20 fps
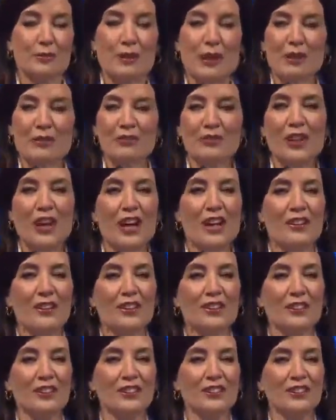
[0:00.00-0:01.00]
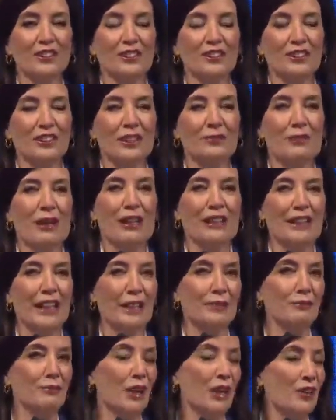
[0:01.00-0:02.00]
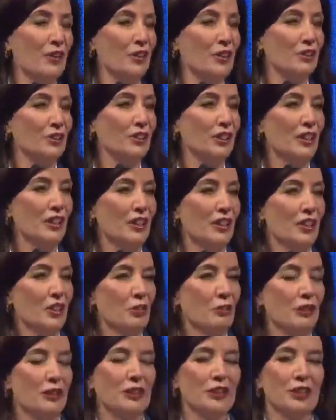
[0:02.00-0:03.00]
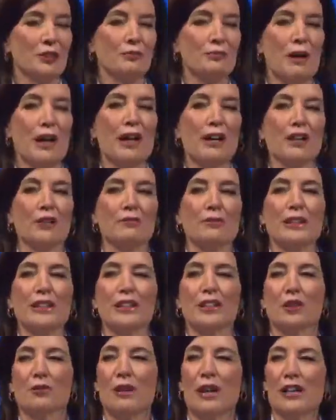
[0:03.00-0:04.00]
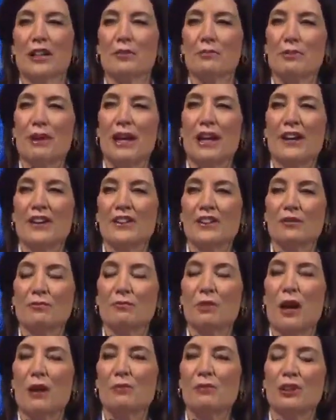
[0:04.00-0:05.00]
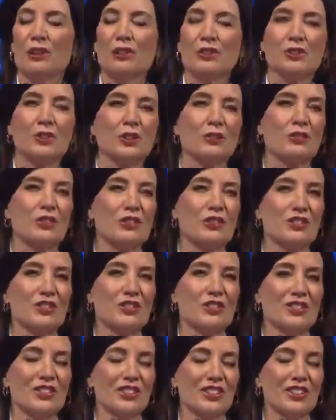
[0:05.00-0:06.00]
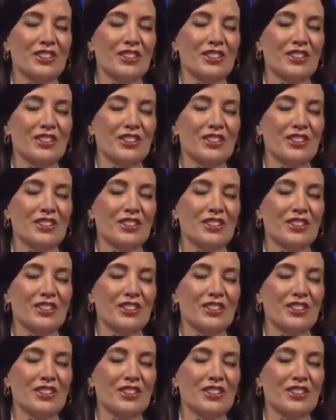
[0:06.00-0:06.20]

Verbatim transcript: To my father and my late mother, who inspired me to go on a path of public service.